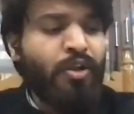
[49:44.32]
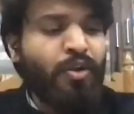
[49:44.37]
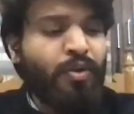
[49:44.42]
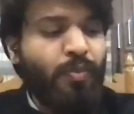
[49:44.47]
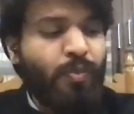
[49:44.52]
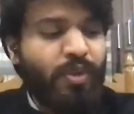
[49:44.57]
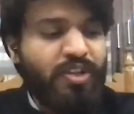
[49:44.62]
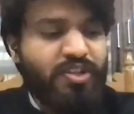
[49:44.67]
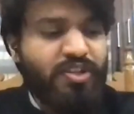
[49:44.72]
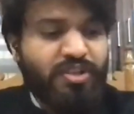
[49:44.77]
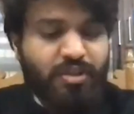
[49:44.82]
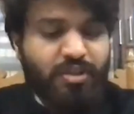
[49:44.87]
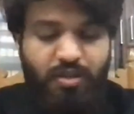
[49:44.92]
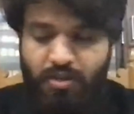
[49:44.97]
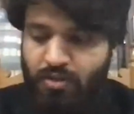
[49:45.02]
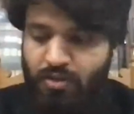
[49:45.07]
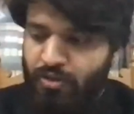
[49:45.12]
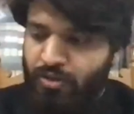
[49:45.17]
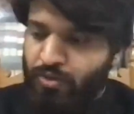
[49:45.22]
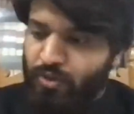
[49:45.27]
which
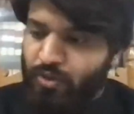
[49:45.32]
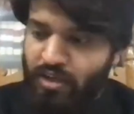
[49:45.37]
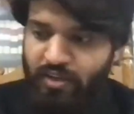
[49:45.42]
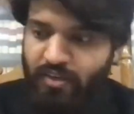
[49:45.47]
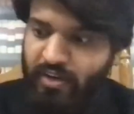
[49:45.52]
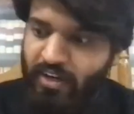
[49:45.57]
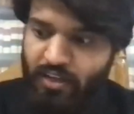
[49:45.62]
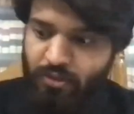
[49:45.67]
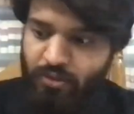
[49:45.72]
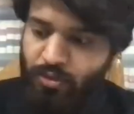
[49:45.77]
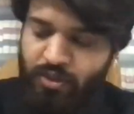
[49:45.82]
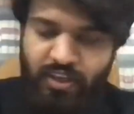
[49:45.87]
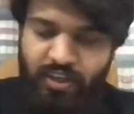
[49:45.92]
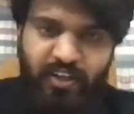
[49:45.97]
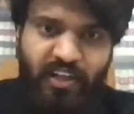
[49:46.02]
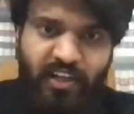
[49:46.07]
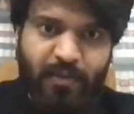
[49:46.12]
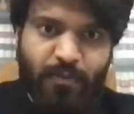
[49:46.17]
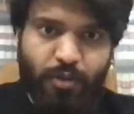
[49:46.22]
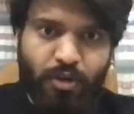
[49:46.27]
you can read through the
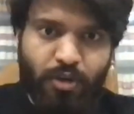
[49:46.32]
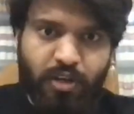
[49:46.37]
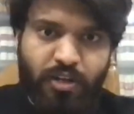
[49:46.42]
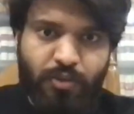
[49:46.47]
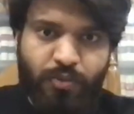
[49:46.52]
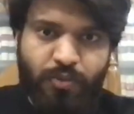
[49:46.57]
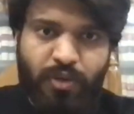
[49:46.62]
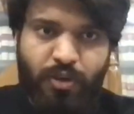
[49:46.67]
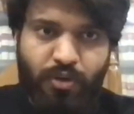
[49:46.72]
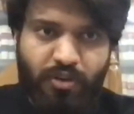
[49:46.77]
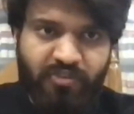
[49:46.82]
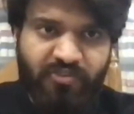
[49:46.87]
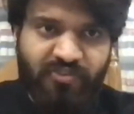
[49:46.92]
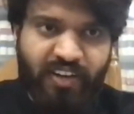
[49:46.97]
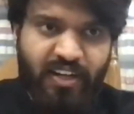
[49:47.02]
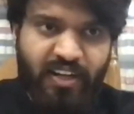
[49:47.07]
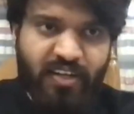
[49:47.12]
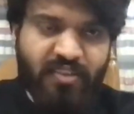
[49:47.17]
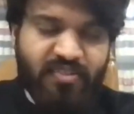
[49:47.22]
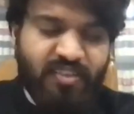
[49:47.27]
entire blog and you will not
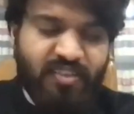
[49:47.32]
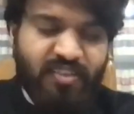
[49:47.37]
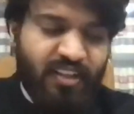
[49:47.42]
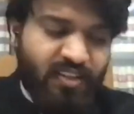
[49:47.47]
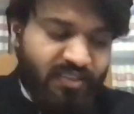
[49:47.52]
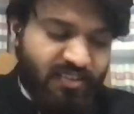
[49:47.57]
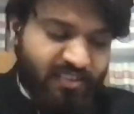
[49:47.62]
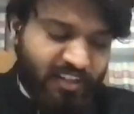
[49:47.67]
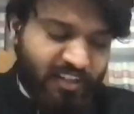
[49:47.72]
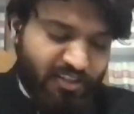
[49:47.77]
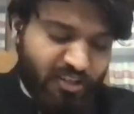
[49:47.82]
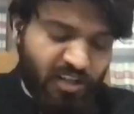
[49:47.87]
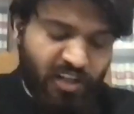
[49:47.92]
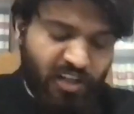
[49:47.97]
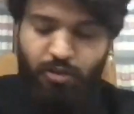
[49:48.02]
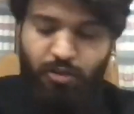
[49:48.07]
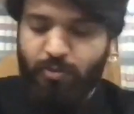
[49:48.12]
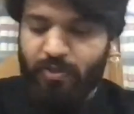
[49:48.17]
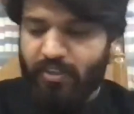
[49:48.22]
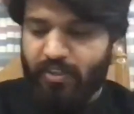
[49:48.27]
find a single central
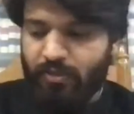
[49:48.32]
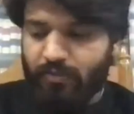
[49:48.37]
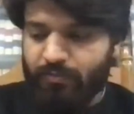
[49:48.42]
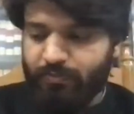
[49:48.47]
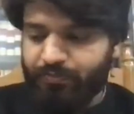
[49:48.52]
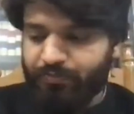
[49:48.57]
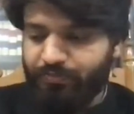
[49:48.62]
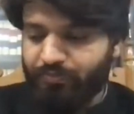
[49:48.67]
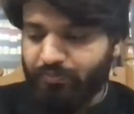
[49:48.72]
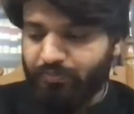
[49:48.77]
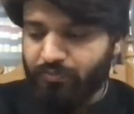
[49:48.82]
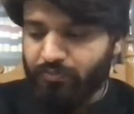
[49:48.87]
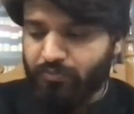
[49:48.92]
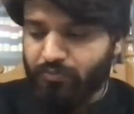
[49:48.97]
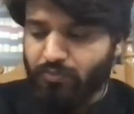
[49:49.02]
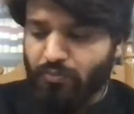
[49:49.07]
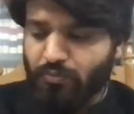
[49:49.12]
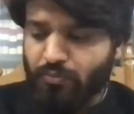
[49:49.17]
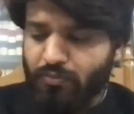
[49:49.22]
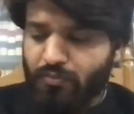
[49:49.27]
argument.
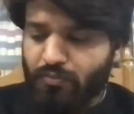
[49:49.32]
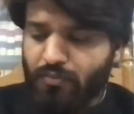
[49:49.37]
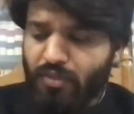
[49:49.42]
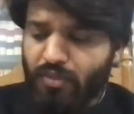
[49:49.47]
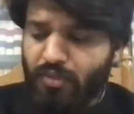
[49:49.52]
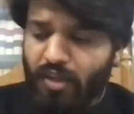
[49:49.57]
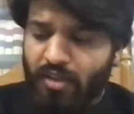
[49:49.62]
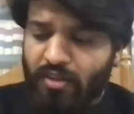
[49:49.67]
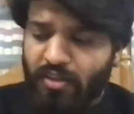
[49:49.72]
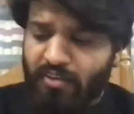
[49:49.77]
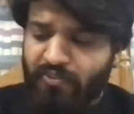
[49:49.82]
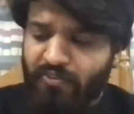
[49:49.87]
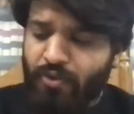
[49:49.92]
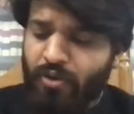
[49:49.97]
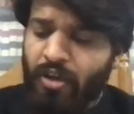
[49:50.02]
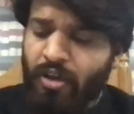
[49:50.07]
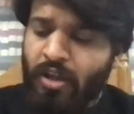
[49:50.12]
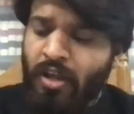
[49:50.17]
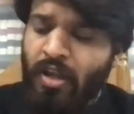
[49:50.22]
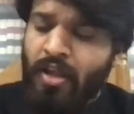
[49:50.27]
Therefore,
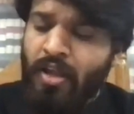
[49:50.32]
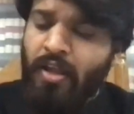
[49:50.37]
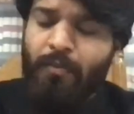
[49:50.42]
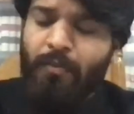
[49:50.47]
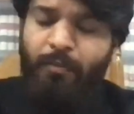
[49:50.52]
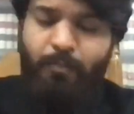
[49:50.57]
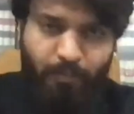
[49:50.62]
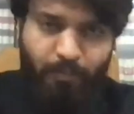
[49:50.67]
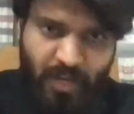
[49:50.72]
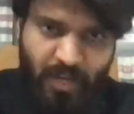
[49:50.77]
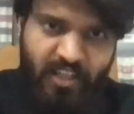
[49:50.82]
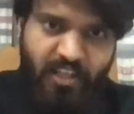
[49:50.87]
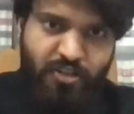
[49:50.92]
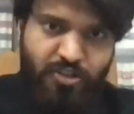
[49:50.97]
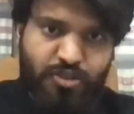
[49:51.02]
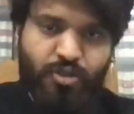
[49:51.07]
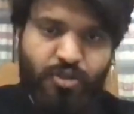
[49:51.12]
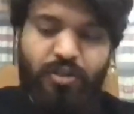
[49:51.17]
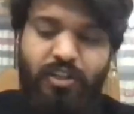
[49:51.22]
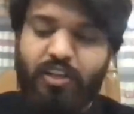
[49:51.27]
making
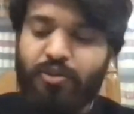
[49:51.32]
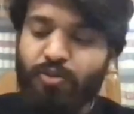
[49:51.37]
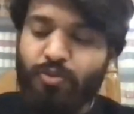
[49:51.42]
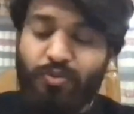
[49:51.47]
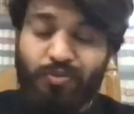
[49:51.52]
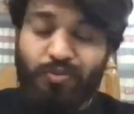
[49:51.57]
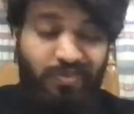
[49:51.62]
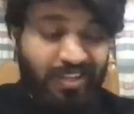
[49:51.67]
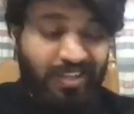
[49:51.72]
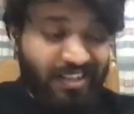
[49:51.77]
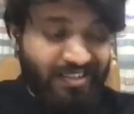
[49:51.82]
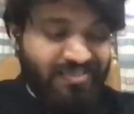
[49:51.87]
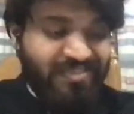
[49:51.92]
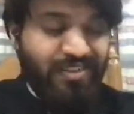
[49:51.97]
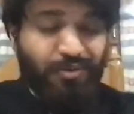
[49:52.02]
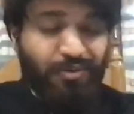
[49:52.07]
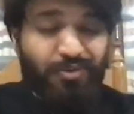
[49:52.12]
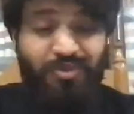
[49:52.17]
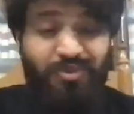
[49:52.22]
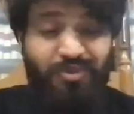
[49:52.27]
sure that you list
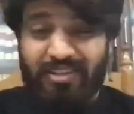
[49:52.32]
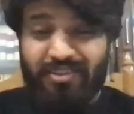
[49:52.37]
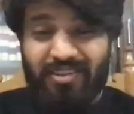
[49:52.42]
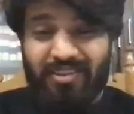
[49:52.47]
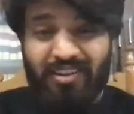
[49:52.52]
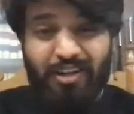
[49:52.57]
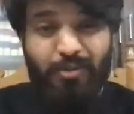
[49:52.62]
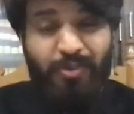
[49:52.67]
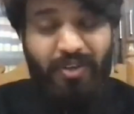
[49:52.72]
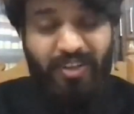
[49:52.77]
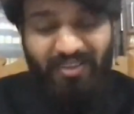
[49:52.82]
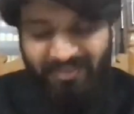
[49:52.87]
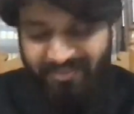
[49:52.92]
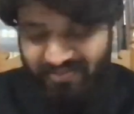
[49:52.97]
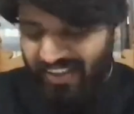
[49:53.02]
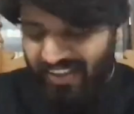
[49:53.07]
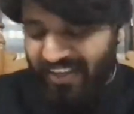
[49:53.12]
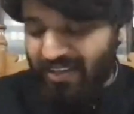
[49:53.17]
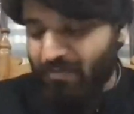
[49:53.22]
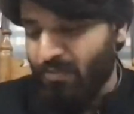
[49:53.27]
down your central argument is
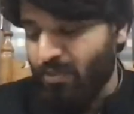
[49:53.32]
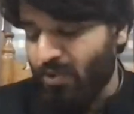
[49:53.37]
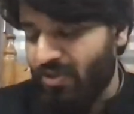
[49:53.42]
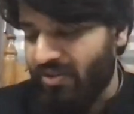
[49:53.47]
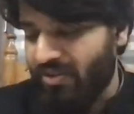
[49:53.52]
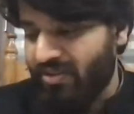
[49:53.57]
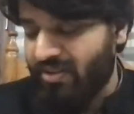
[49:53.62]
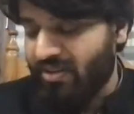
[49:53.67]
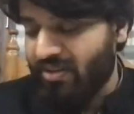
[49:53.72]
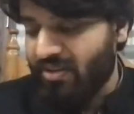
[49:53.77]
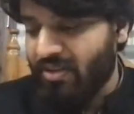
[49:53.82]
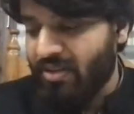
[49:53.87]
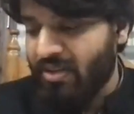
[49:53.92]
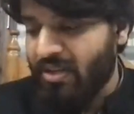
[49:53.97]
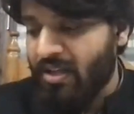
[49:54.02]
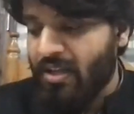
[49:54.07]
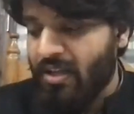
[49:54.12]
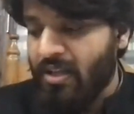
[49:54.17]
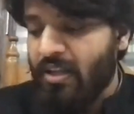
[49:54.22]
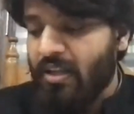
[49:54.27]
very important.
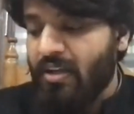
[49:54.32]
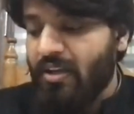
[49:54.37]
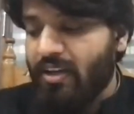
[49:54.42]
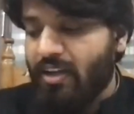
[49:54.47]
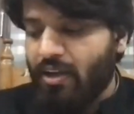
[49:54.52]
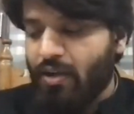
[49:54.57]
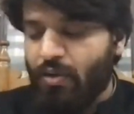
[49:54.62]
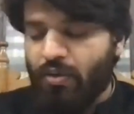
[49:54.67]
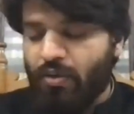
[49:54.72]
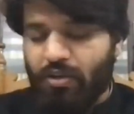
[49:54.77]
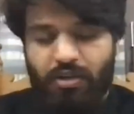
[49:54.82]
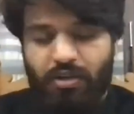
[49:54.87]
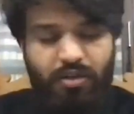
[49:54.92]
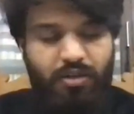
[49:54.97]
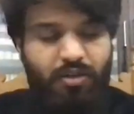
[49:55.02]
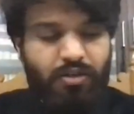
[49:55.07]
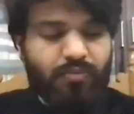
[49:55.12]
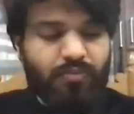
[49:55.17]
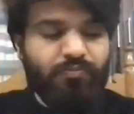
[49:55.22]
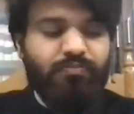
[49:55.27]

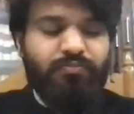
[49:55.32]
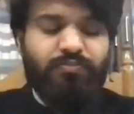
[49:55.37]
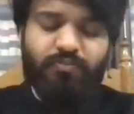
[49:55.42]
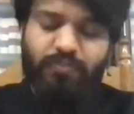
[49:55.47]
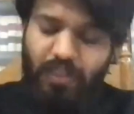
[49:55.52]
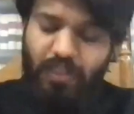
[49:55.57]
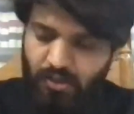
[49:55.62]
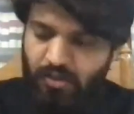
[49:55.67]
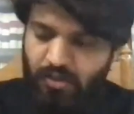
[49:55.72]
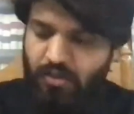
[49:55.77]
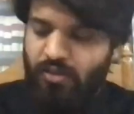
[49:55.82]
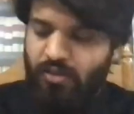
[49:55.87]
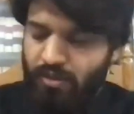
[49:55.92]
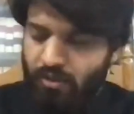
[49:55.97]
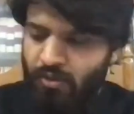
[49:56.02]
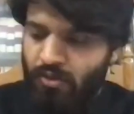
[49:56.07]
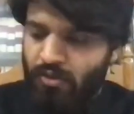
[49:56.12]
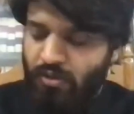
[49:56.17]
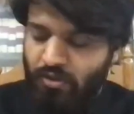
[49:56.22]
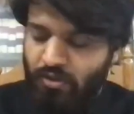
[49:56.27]
Now,
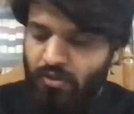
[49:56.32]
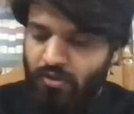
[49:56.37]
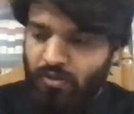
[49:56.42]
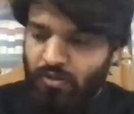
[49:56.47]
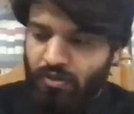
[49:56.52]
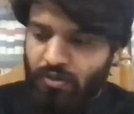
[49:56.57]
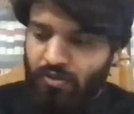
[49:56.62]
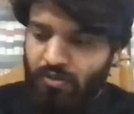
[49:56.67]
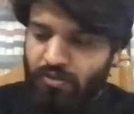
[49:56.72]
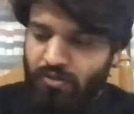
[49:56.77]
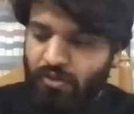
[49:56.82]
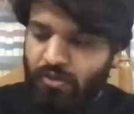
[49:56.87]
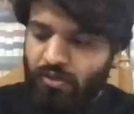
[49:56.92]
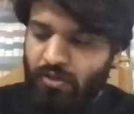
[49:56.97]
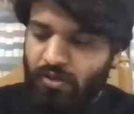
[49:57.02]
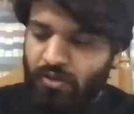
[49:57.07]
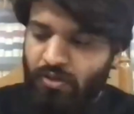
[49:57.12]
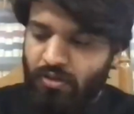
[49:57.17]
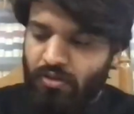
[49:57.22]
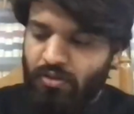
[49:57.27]

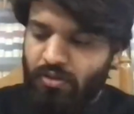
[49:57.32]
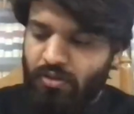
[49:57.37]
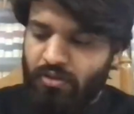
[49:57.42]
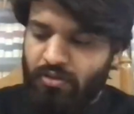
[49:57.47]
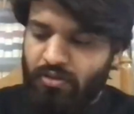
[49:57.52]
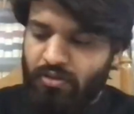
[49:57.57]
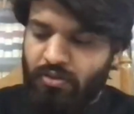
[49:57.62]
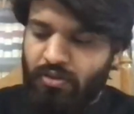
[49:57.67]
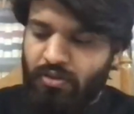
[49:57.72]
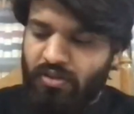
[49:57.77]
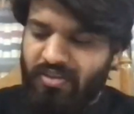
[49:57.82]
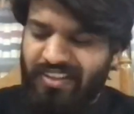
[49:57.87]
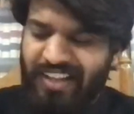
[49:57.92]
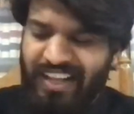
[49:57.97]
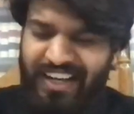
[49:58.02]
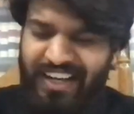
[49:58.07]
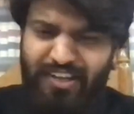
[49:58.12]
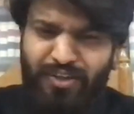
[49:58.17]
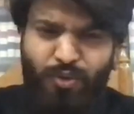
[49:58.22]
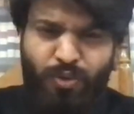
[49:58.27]
also a
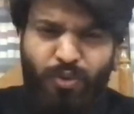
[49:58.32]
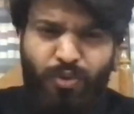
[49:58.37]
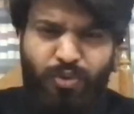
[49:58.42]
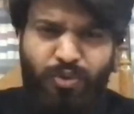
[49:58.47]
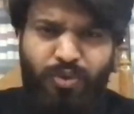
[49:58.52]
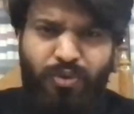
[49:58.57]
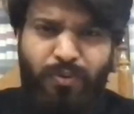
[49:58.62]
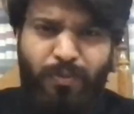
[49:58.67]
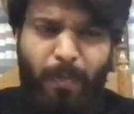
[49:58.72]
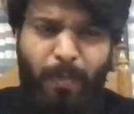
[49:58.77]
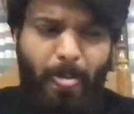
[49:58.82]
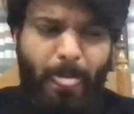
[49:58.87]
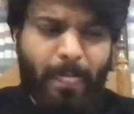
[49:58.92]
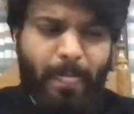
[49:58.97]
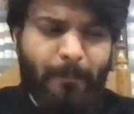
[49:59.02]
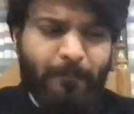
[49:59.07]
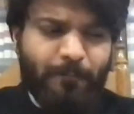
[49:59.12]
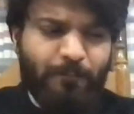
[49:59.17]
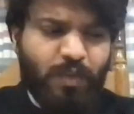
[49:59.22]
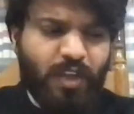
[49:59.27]
slight note on
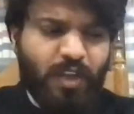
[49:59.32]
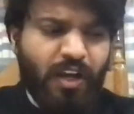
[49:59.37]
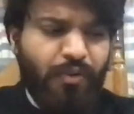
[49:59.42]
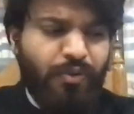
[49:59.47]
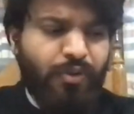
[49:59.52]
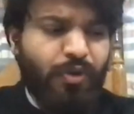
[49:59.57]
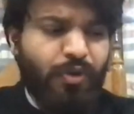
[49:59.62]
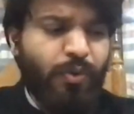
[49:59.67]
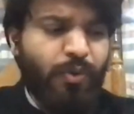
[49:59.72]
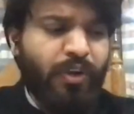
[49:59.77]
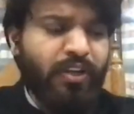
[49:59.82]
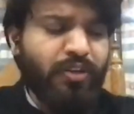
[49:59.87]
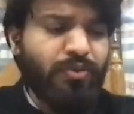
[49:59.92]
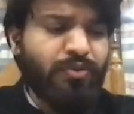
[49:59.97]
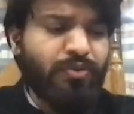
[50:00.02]
how you're going to